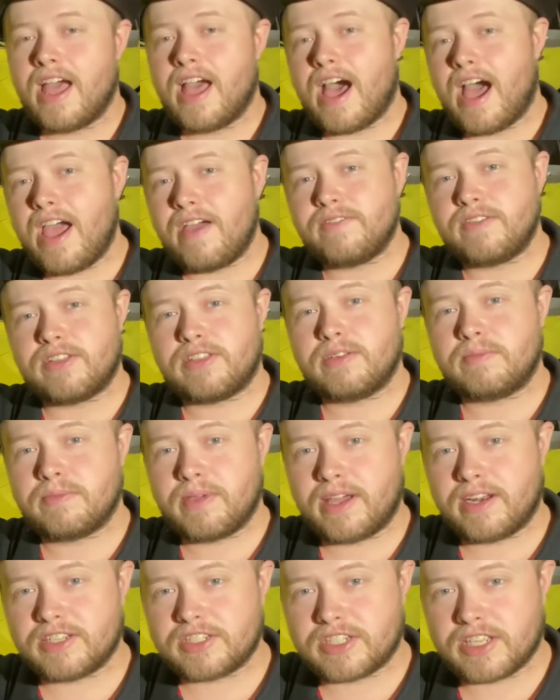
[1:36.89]
I have nothing
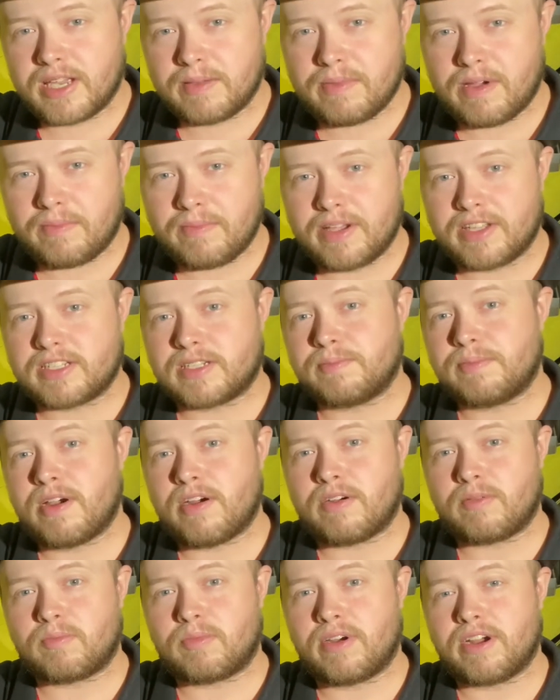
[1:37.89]
bad to say about Master
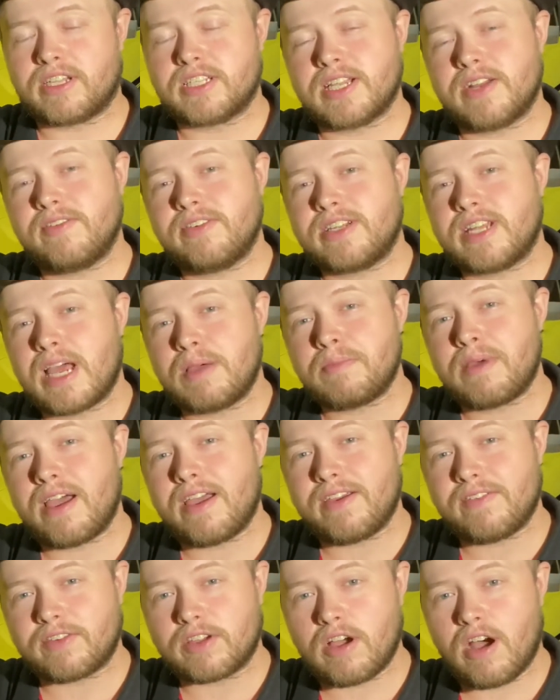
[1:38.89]
Power Brakes. Every time I
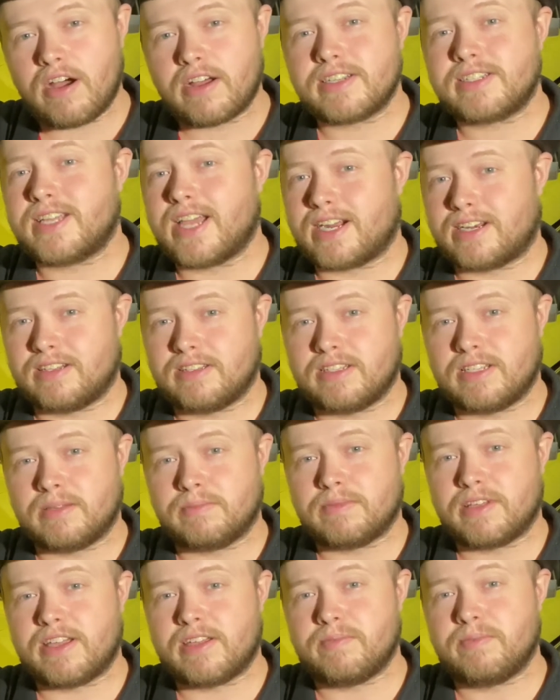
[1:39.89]
have contacted them,
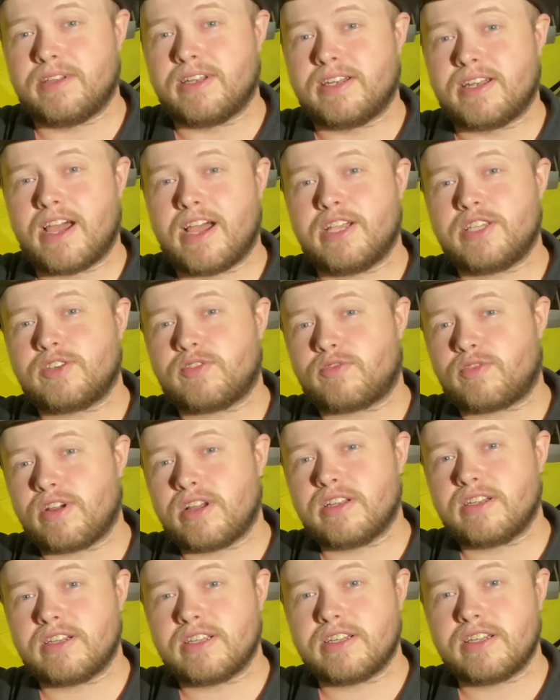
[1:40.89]
they have been nice,
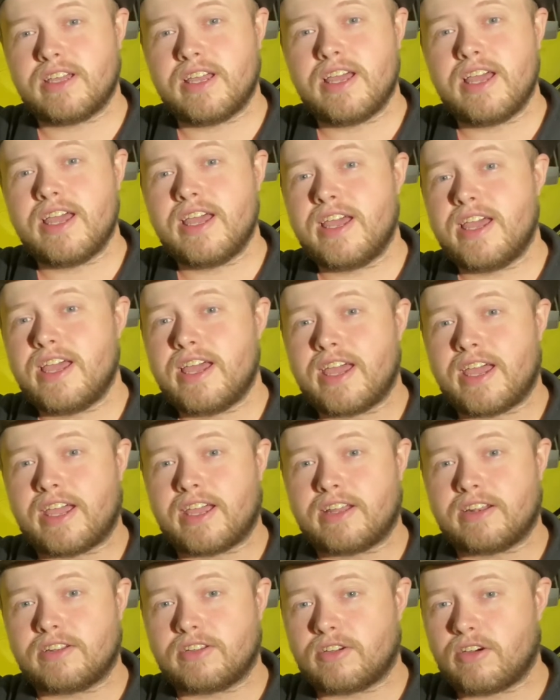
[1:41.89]
friendly,
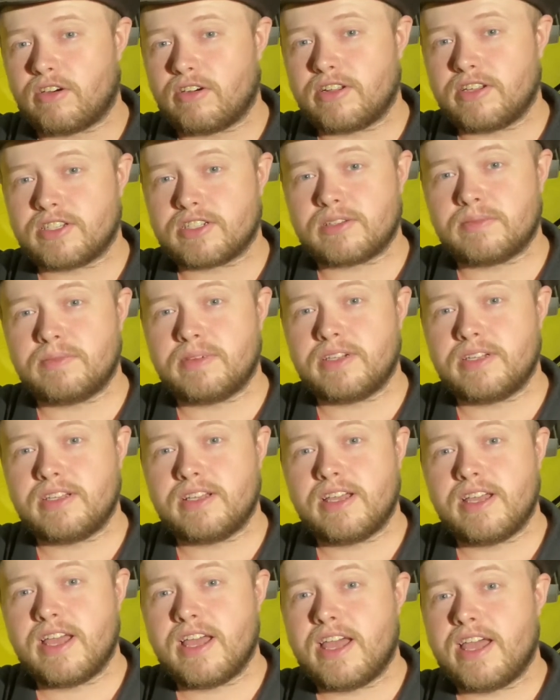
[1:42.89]
and courteous to me,
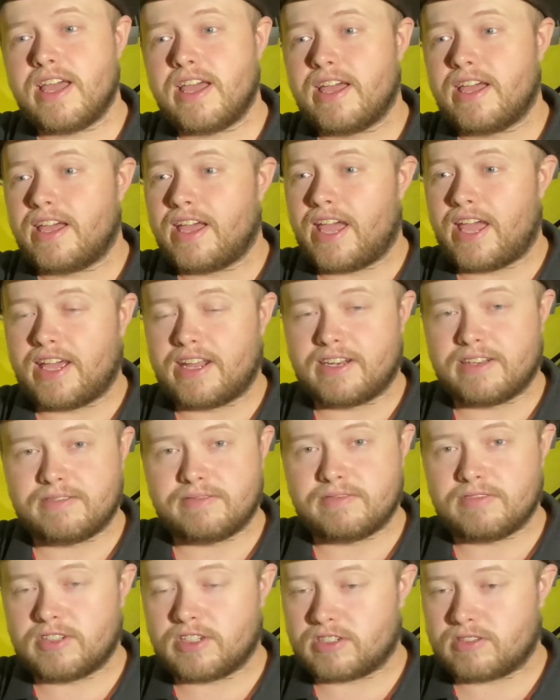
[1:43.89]
and
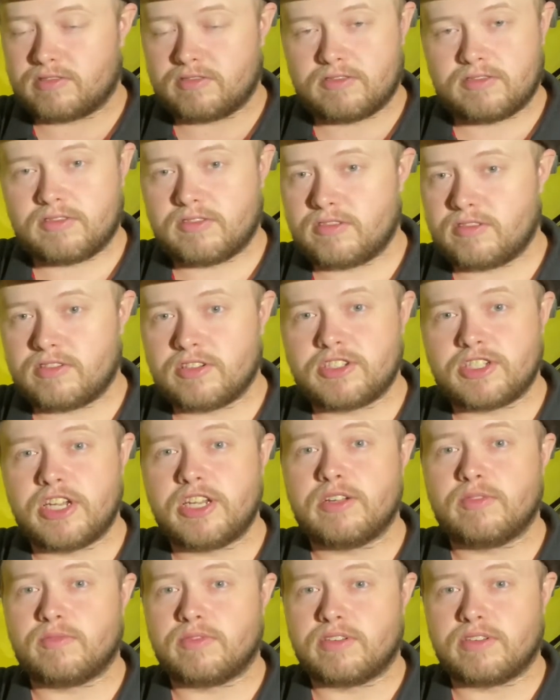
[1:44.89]
just
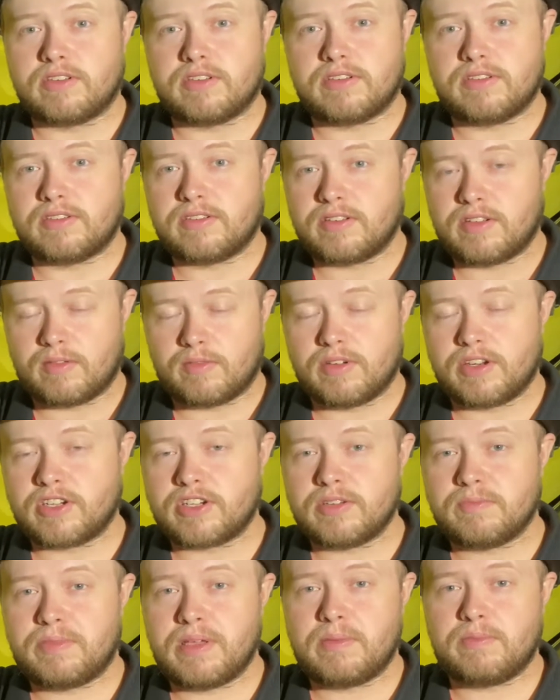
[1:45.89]
genuine. They're really
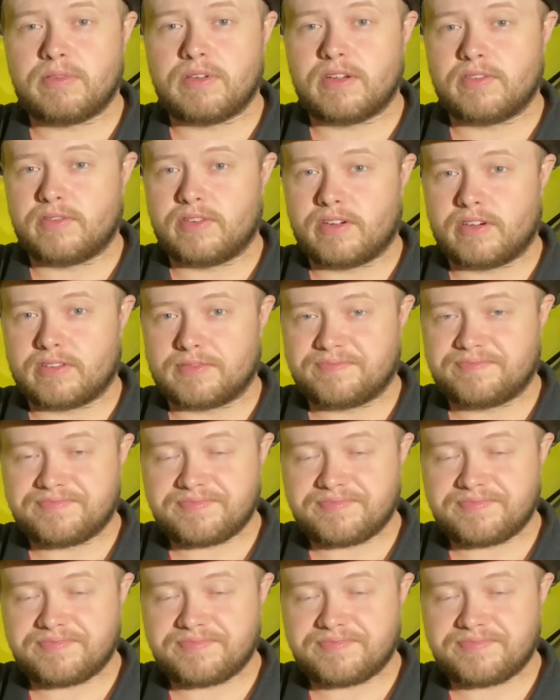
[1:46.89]
good people over there,